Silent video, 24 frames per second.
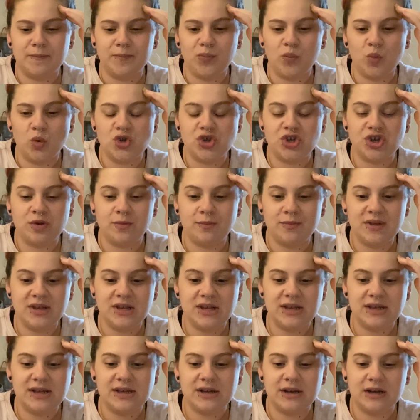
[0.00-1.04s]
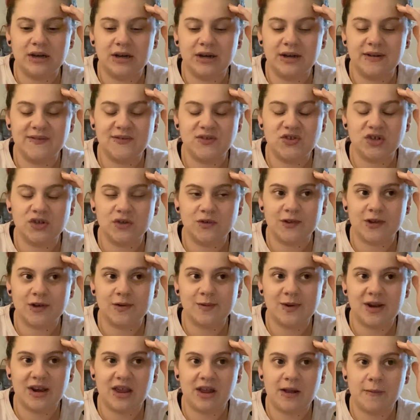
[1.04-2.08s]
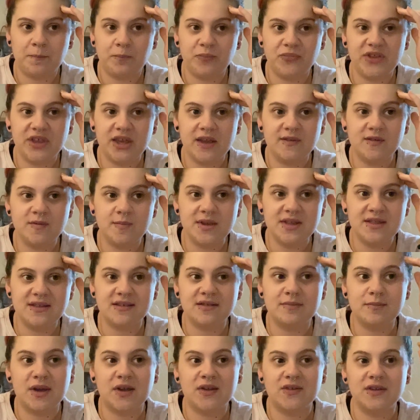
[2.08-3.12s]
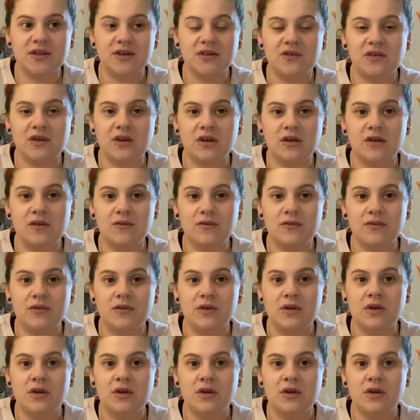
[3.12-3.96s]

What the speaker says: which to me, I have chills already, gives me this message of